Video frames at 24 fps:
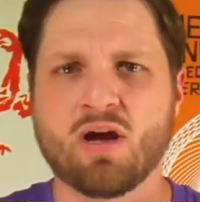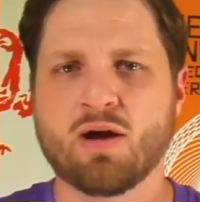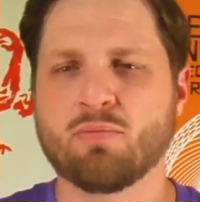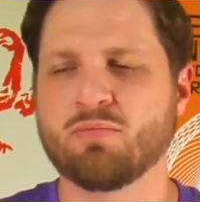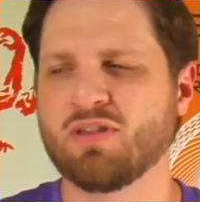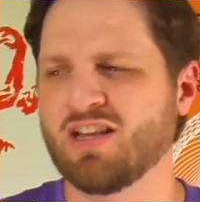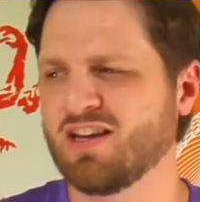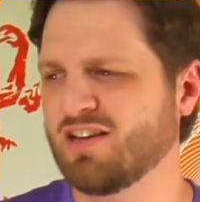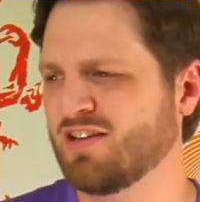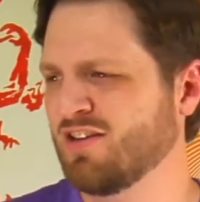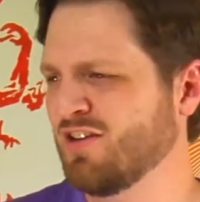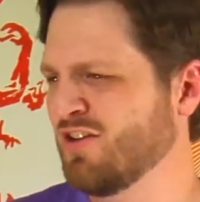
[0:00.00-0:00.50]

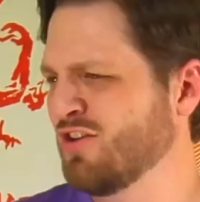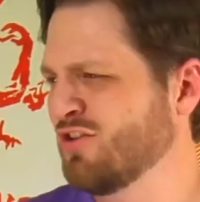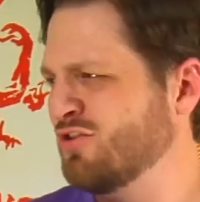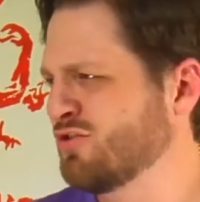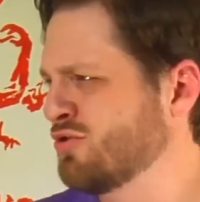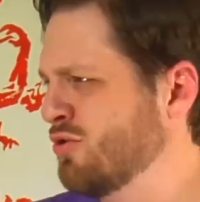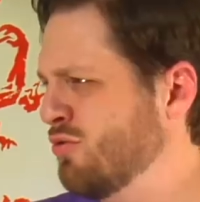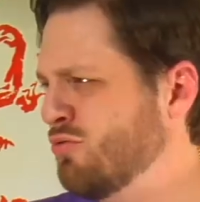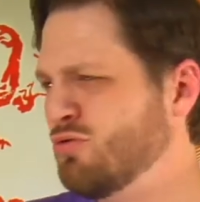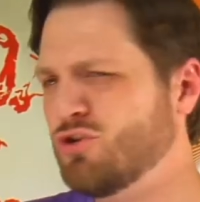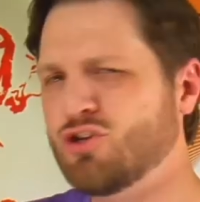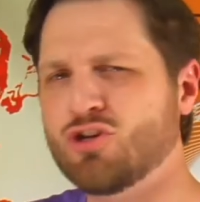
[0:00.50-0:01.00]
I'm like,
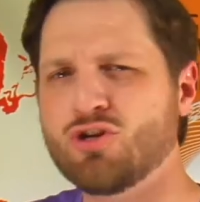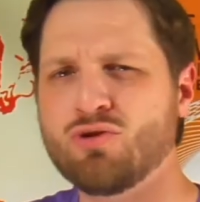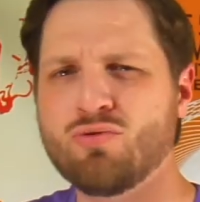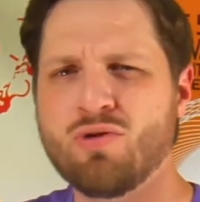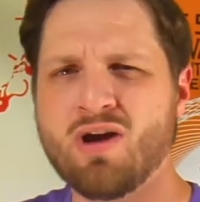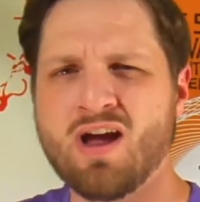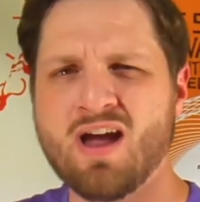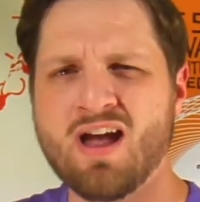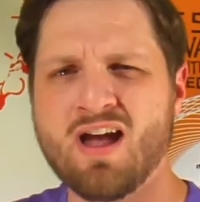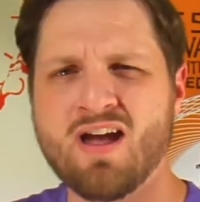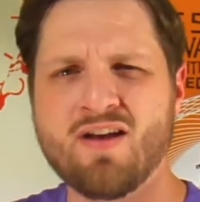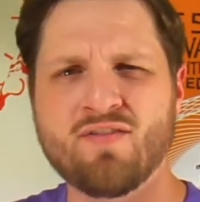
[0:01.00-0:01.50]
don't you
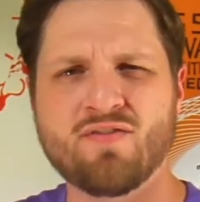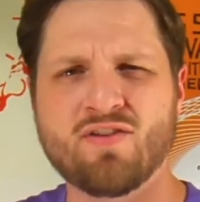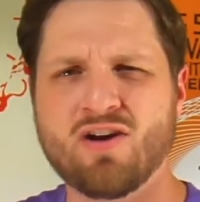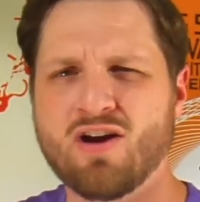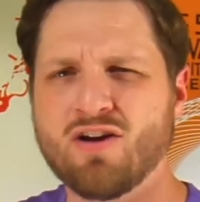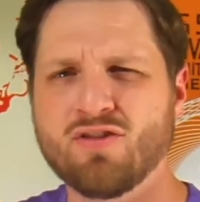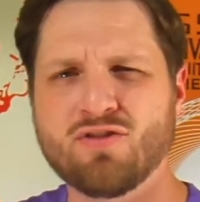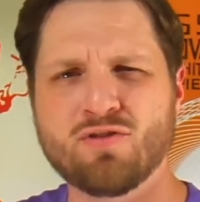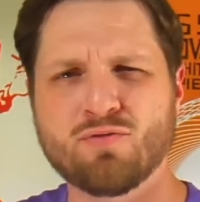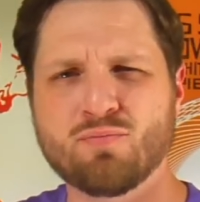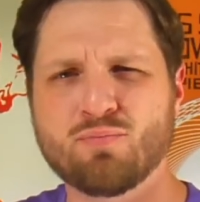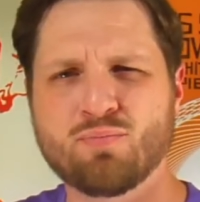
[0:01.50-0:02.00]
have
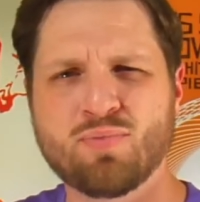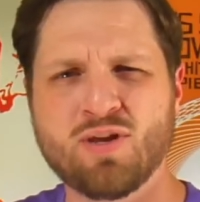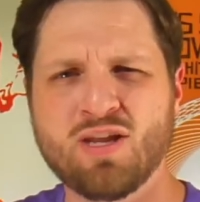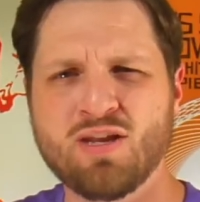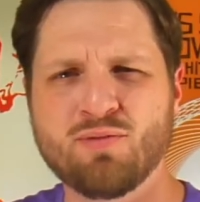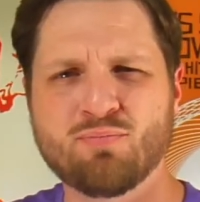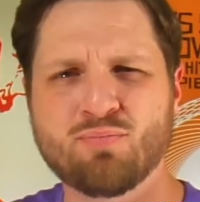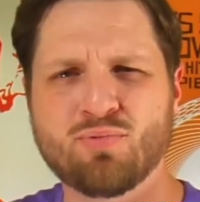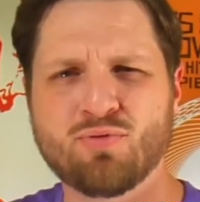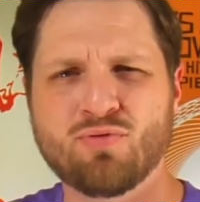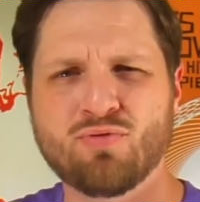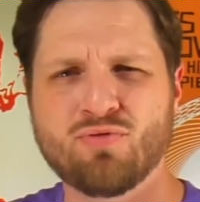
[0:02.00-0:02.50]
other
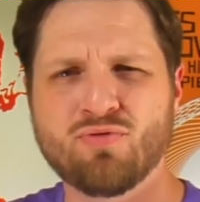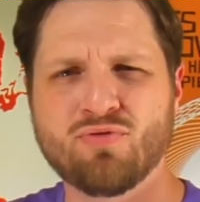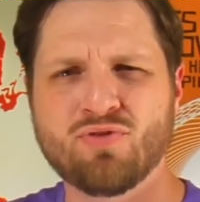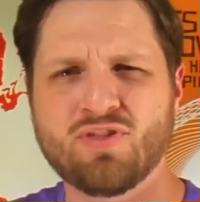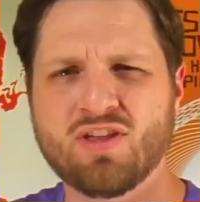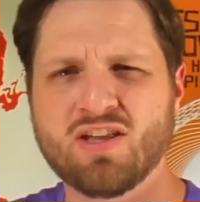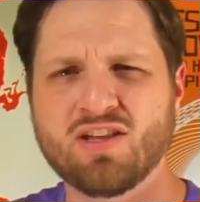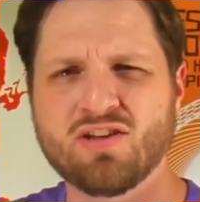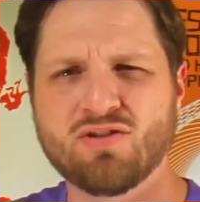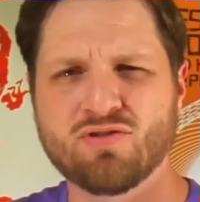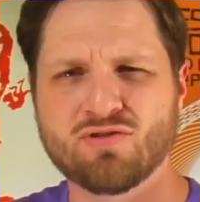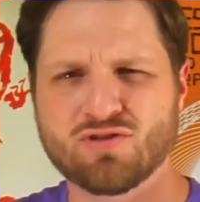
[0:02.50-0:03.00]
people
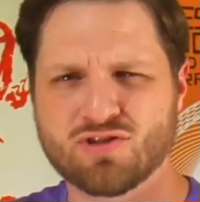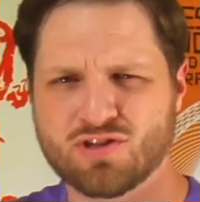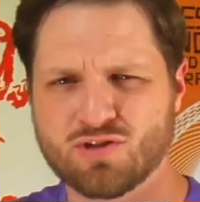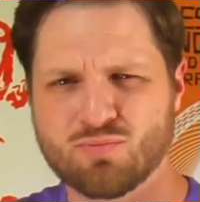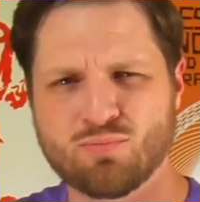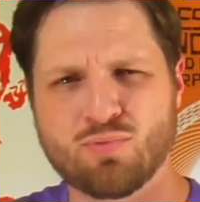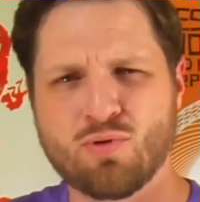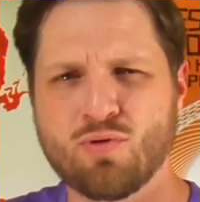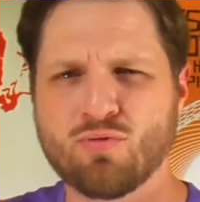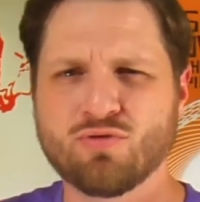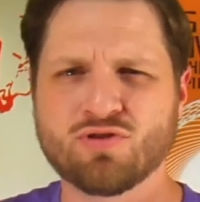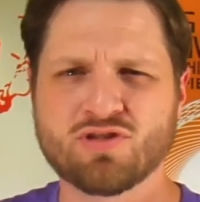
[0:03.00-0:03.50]
that you're
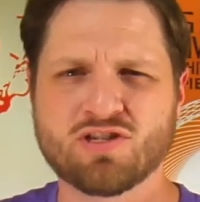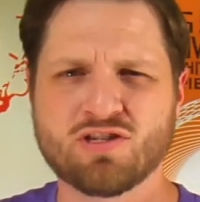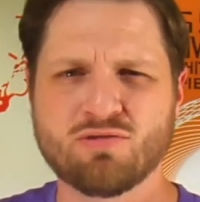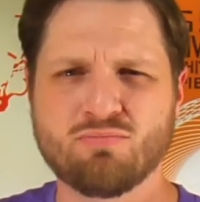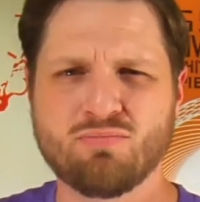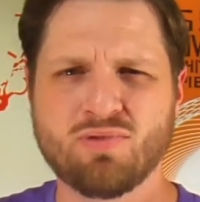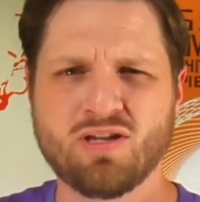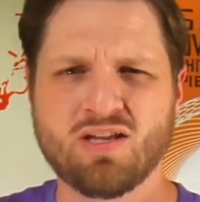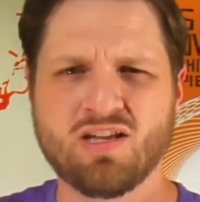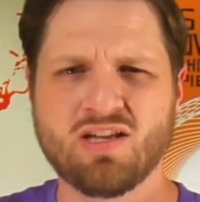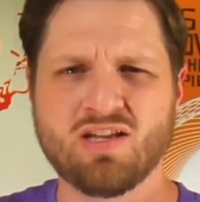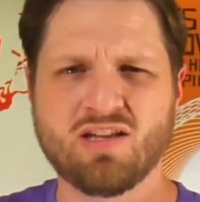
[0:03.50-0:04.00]
supposed to
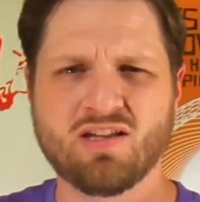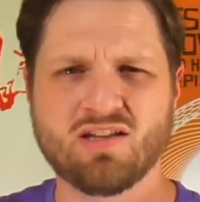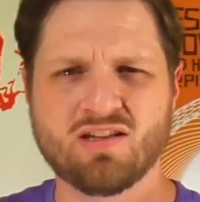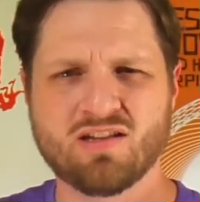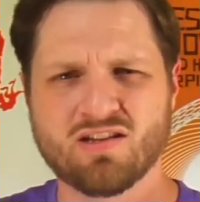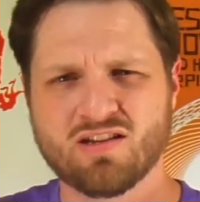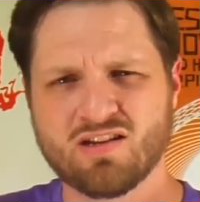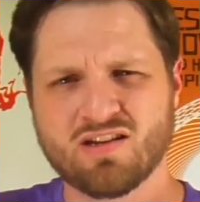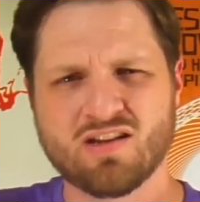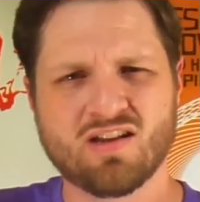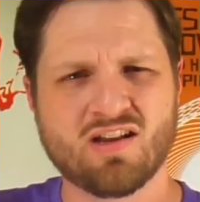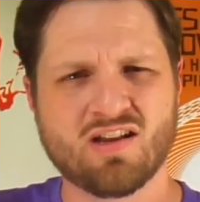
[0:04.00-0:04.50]
be,